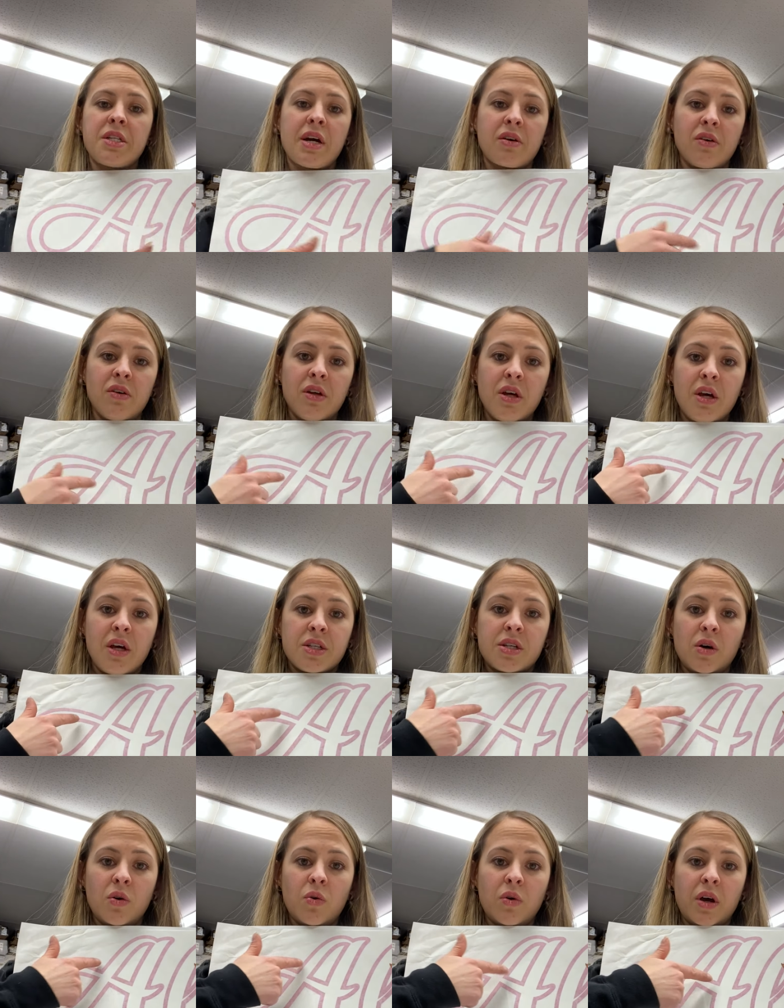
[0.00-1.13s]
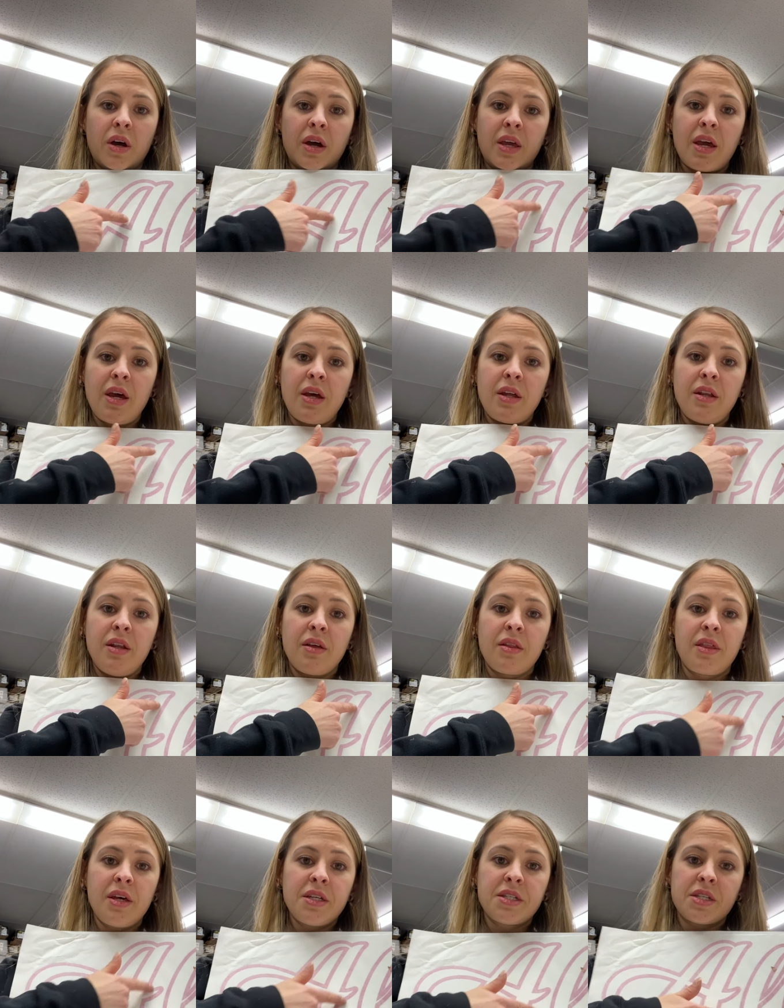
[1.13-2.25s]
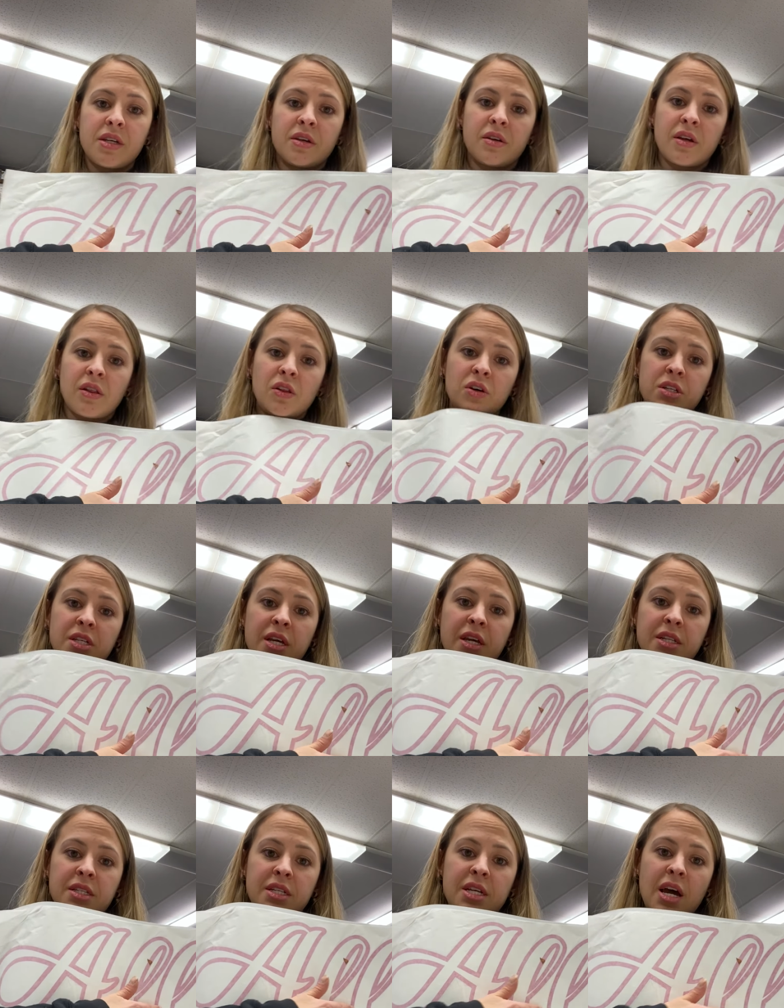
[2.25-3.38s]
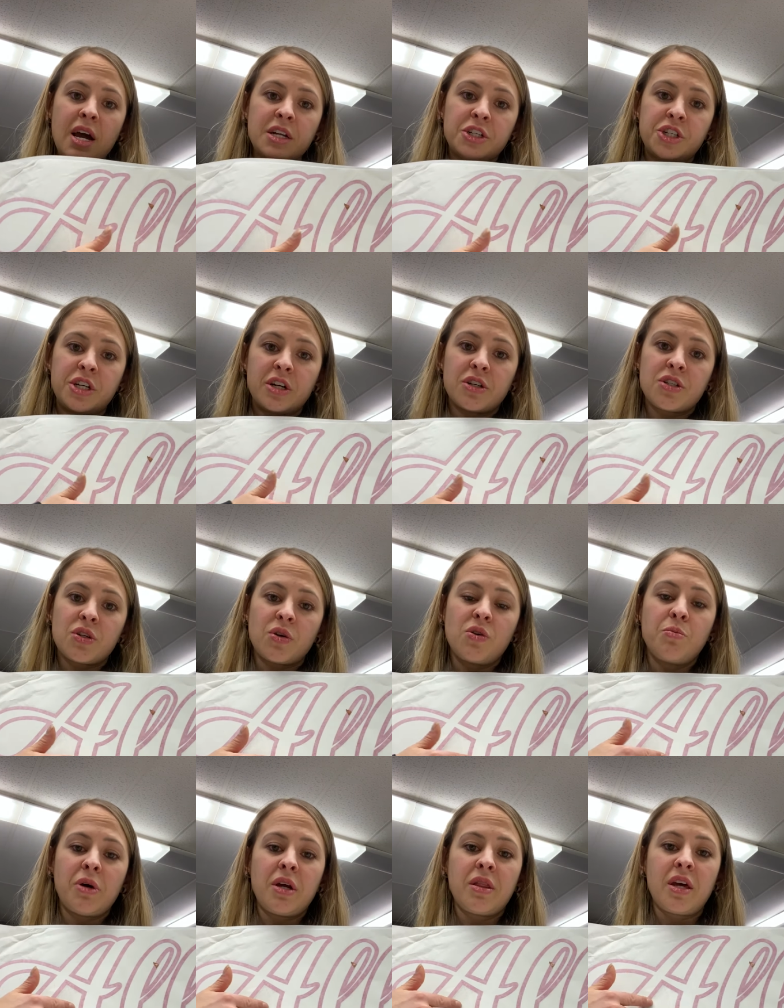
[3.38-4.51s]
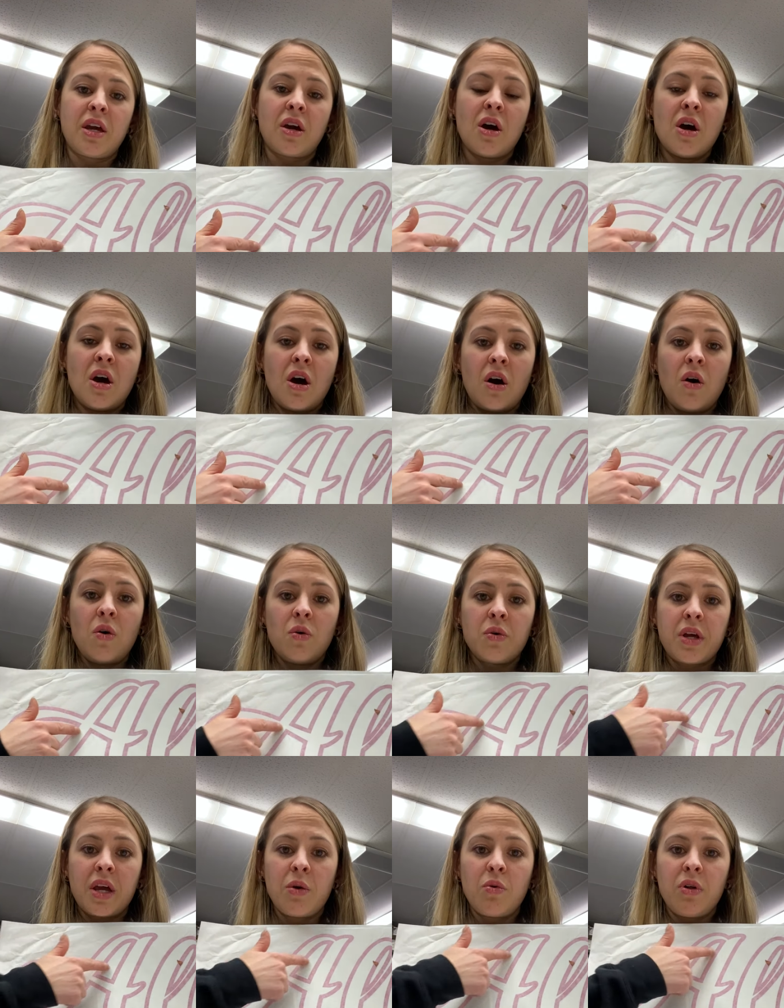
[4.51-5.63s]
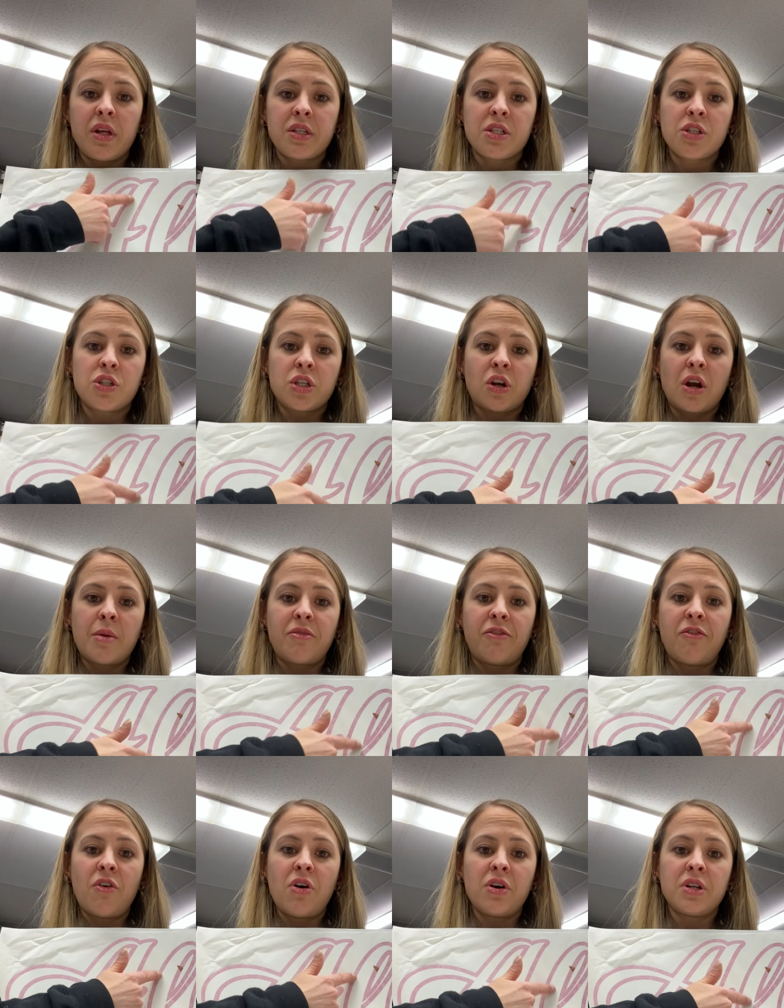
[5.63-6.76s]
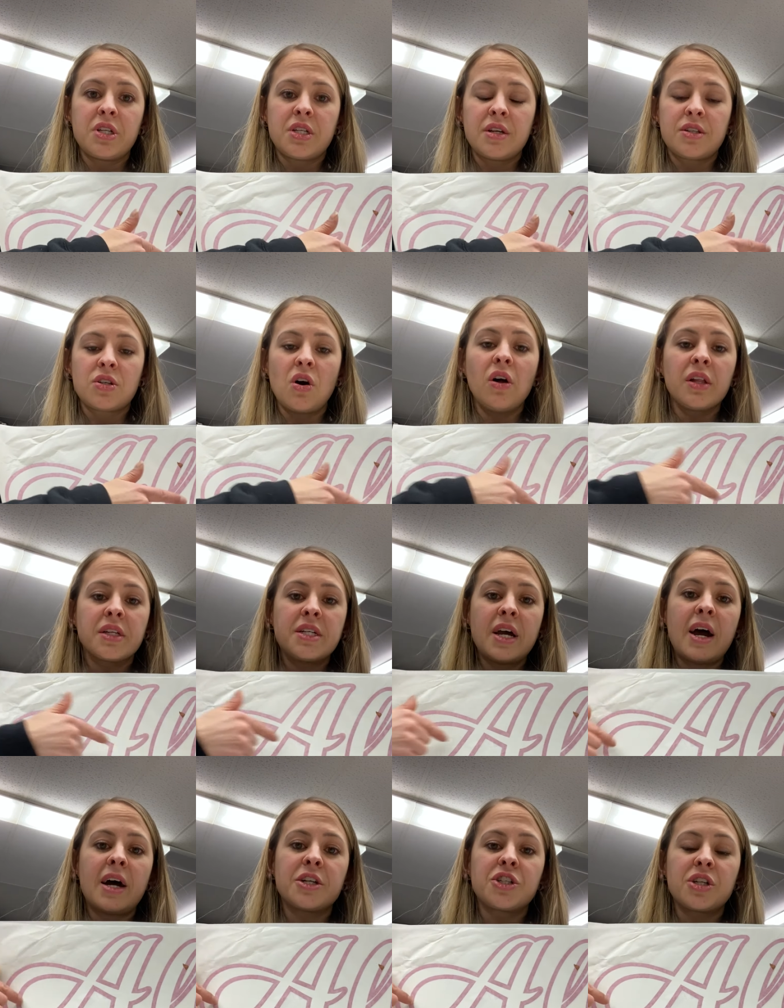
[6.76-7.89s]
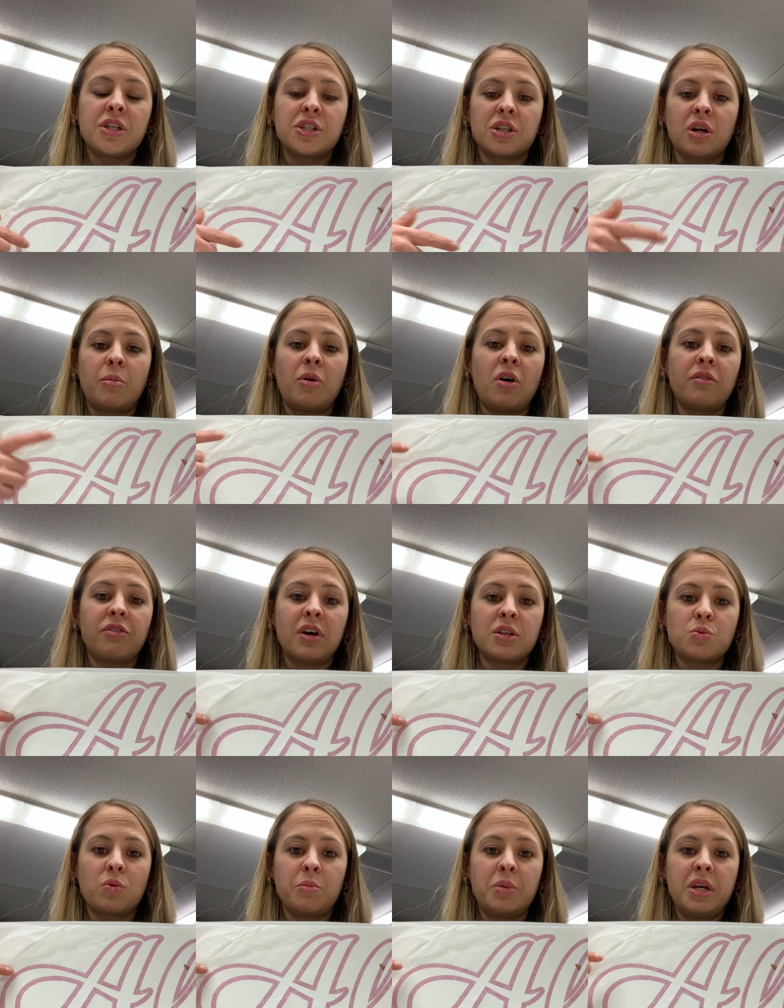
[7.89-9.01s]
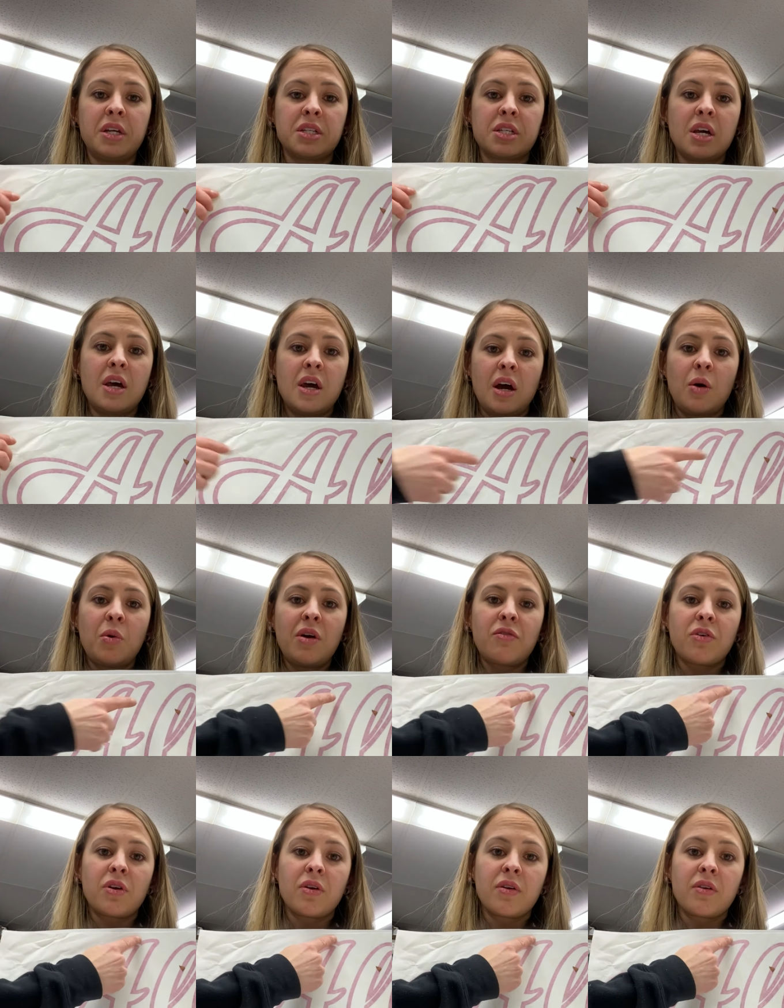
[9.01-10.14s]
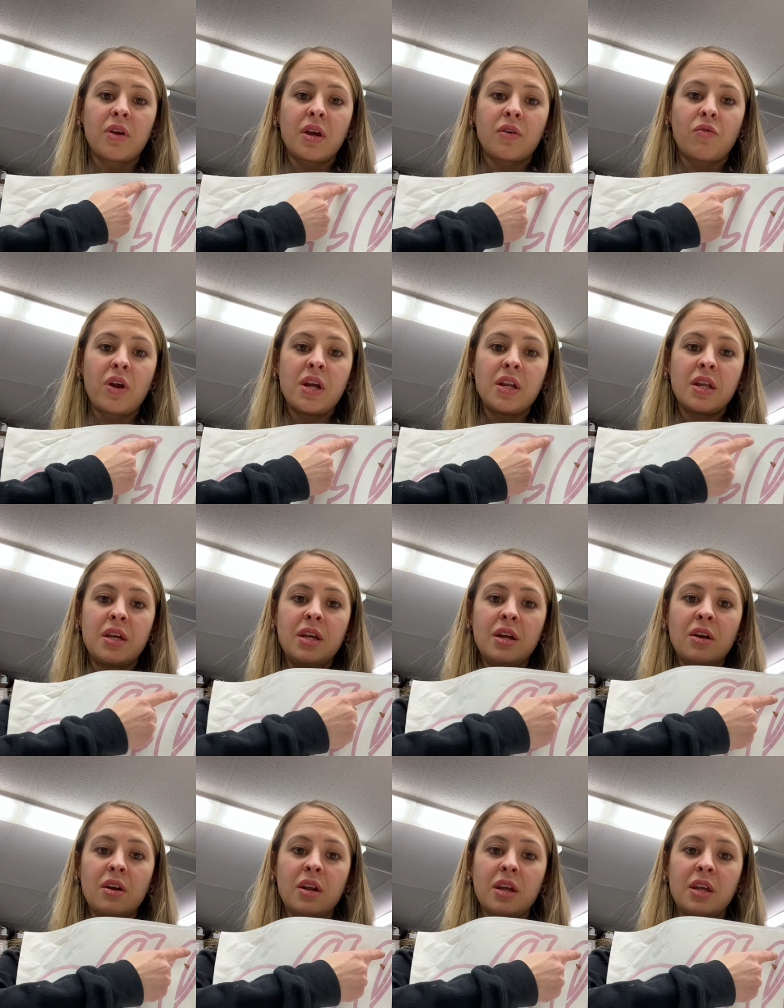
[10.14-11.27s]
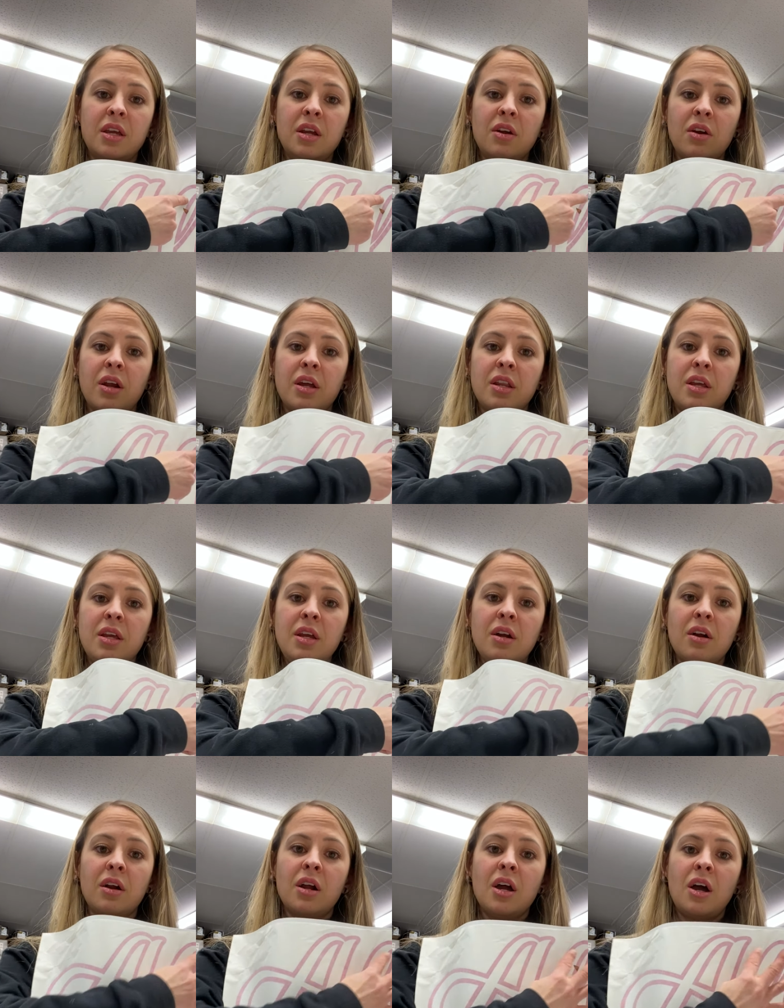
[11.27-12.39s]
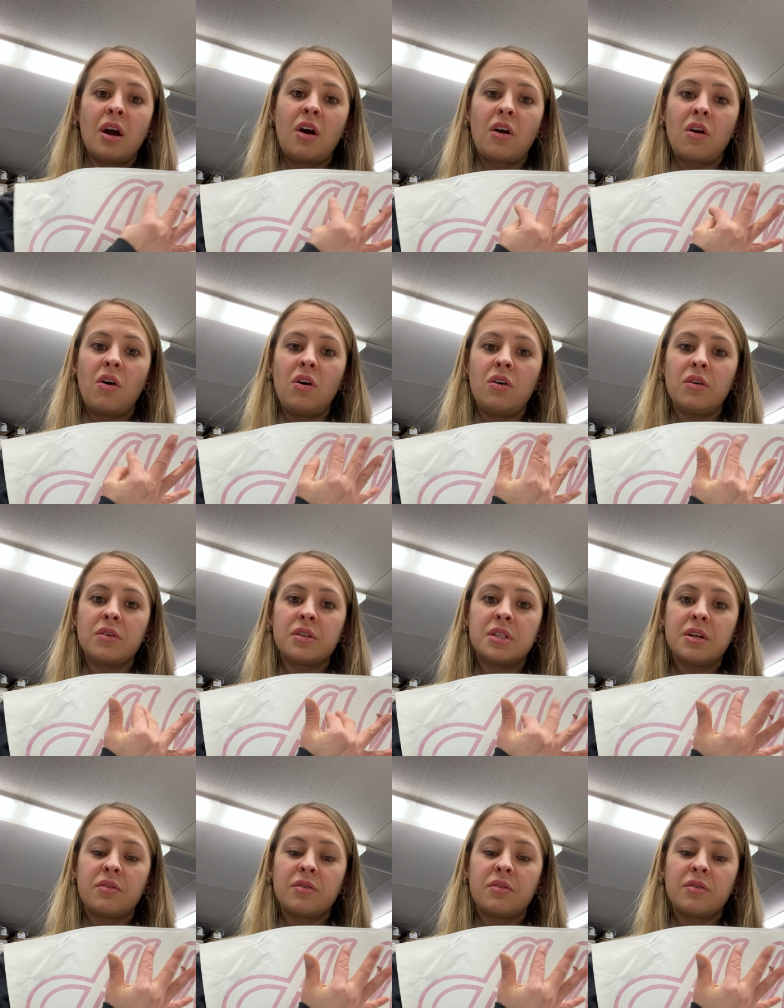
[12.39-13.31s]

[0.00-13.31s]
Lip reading: decal. So again, this looks like it's attached here, so you might think, oh, okay, well, it's a script font, it's all attached, it should come off as one piece. However, right here, here, and here are all